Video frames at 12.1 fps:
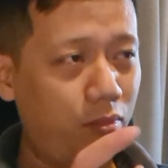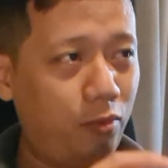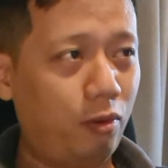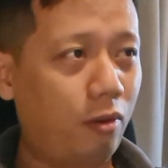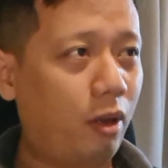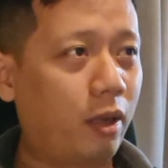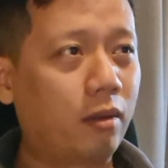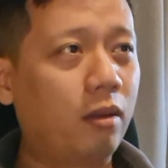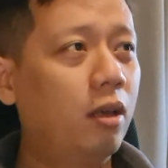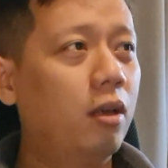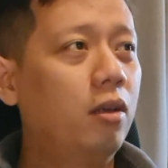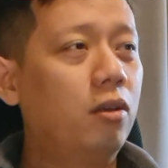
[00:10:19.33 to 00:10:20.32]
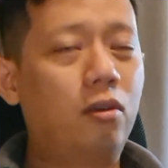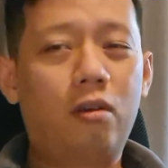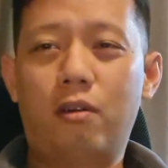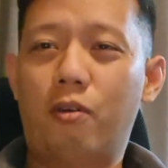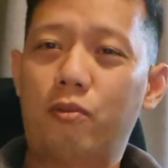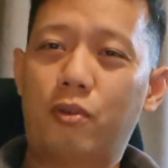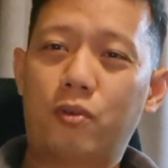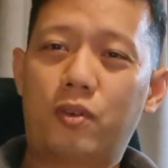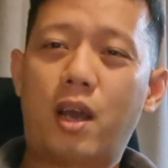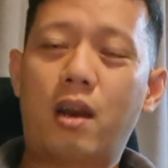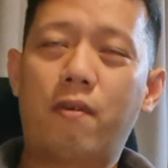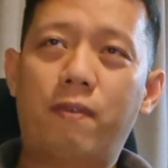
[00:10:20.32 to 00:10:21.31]
you know, like, you know, those
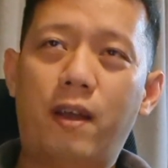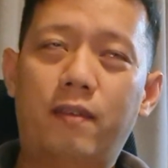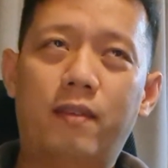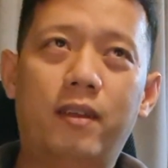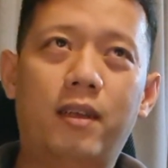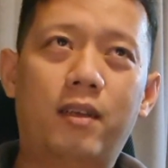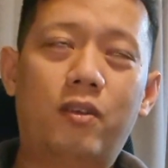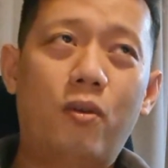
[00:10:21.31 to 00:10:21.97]
kind of fancy things.